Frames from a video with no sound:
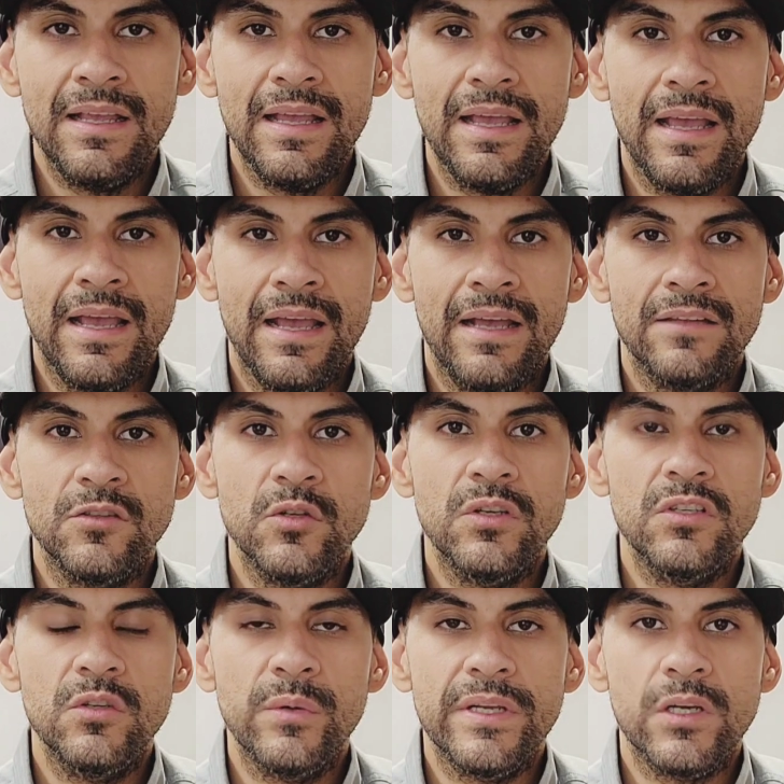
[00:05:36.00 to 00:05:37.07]
and you
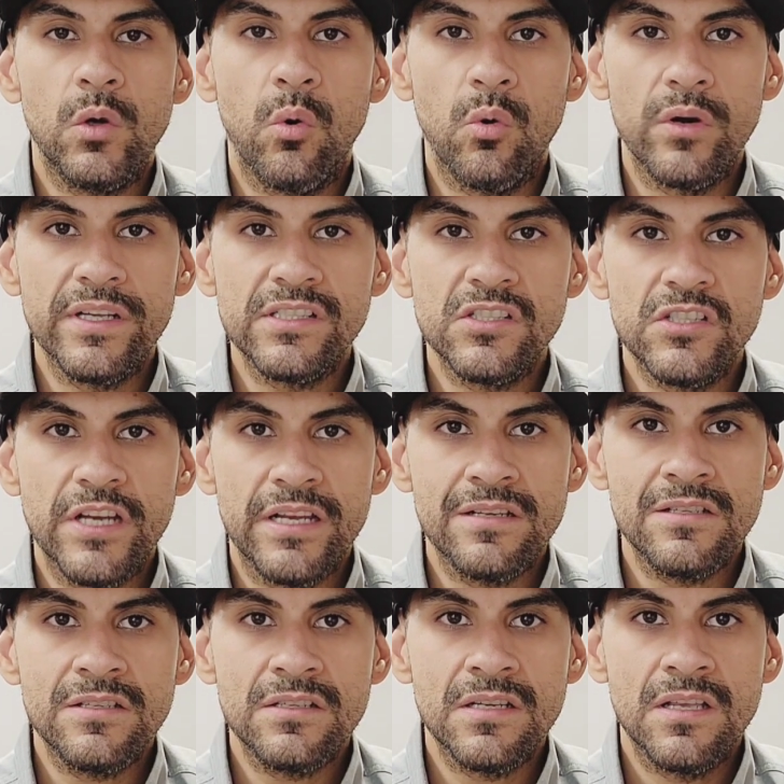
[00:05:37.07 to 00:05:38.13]
can do a core
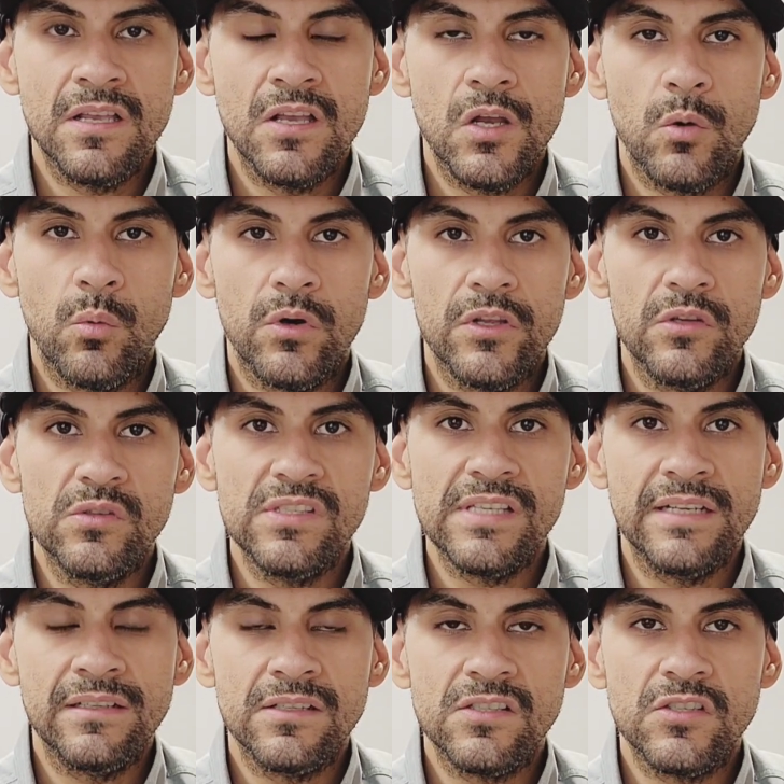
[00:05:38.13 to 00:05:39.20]
exchange where you
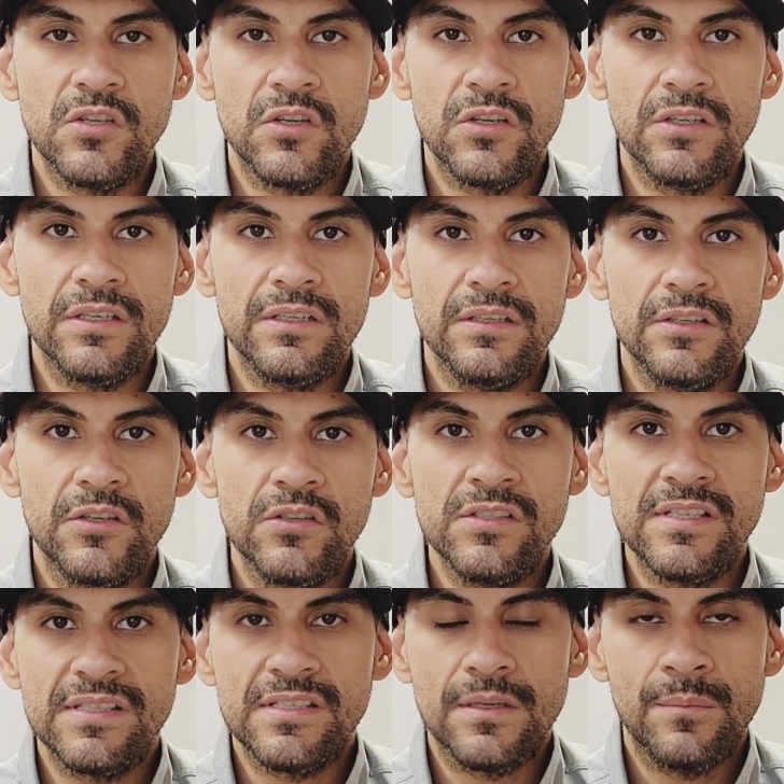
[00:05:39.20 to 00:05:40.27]
send us your
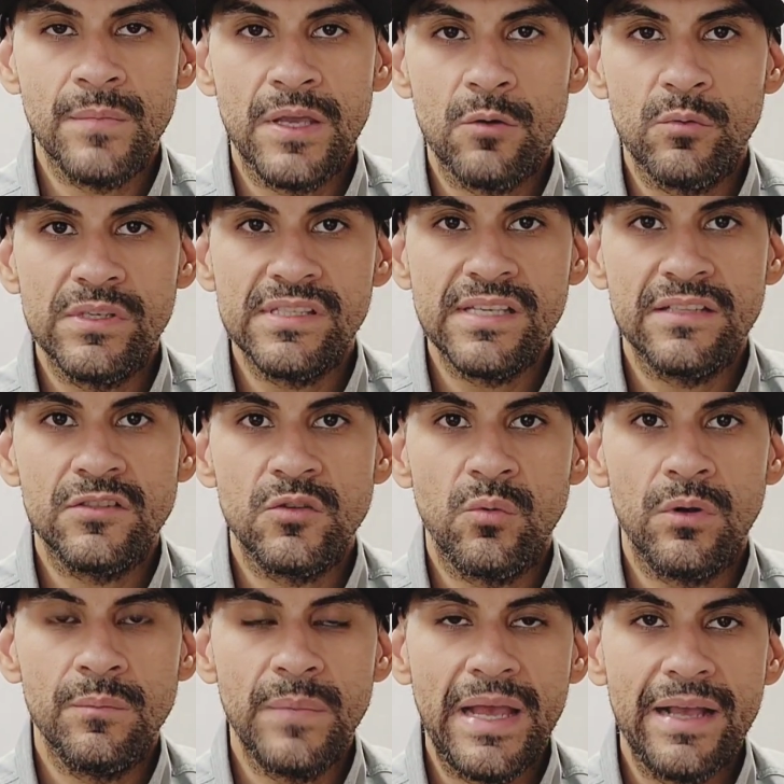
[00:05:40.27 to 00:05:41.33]
system and we send you
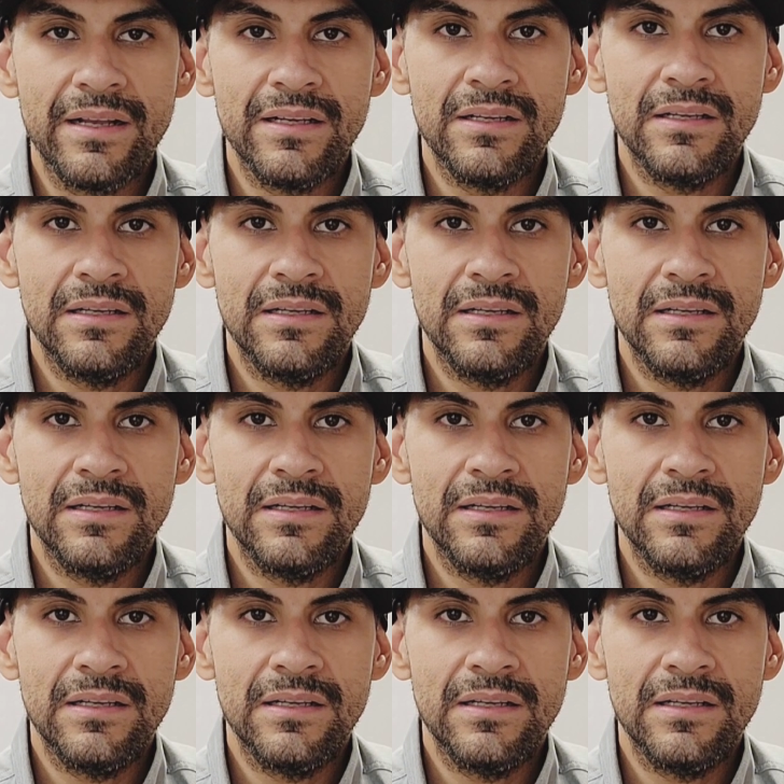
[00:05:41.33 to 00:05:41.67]
one back.